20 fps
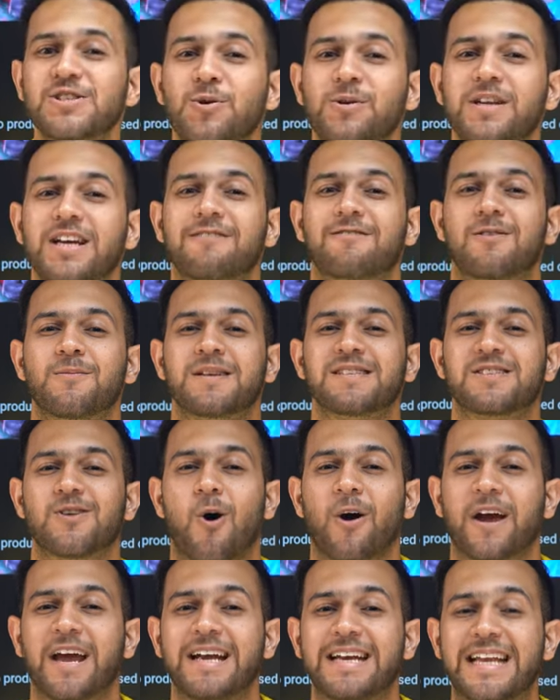junior women's
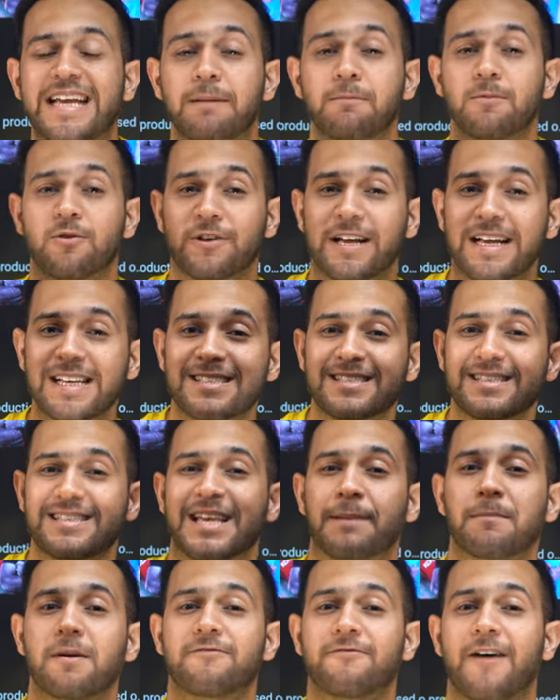hockey team reached the
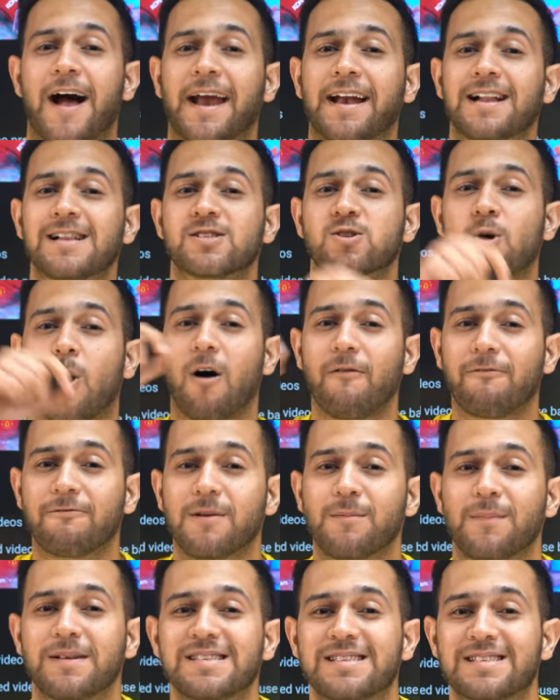semi-finals of
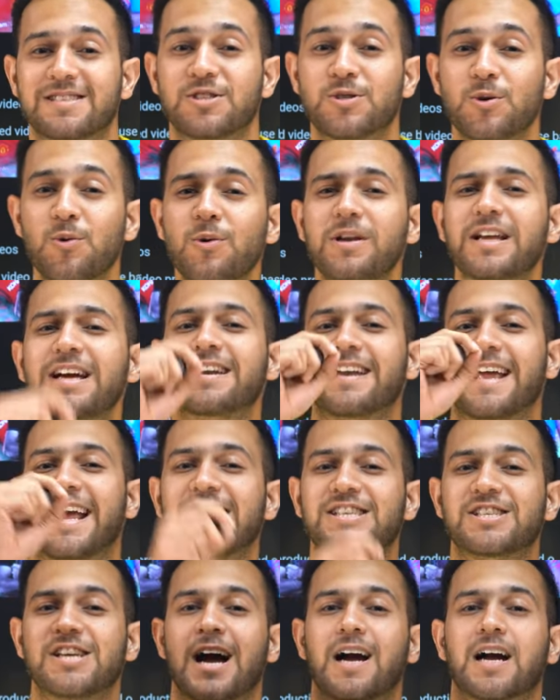Women's Junior
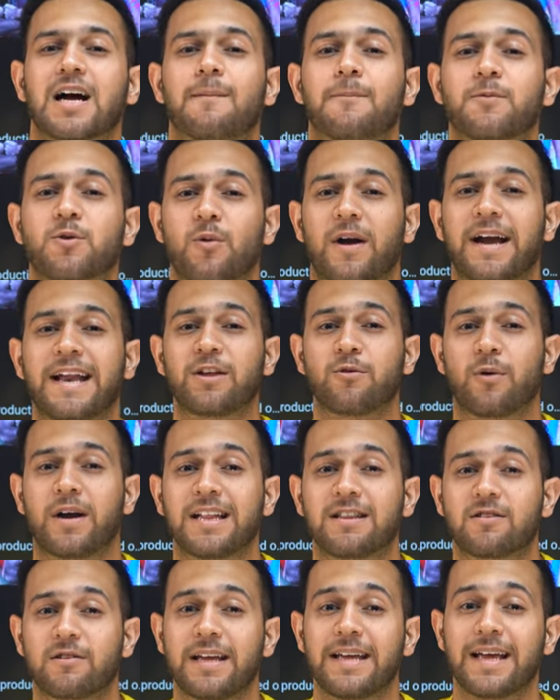Asia Cup
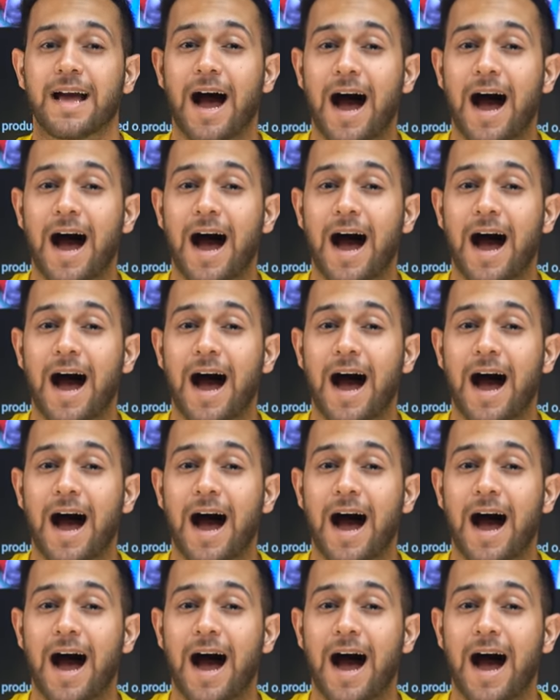2023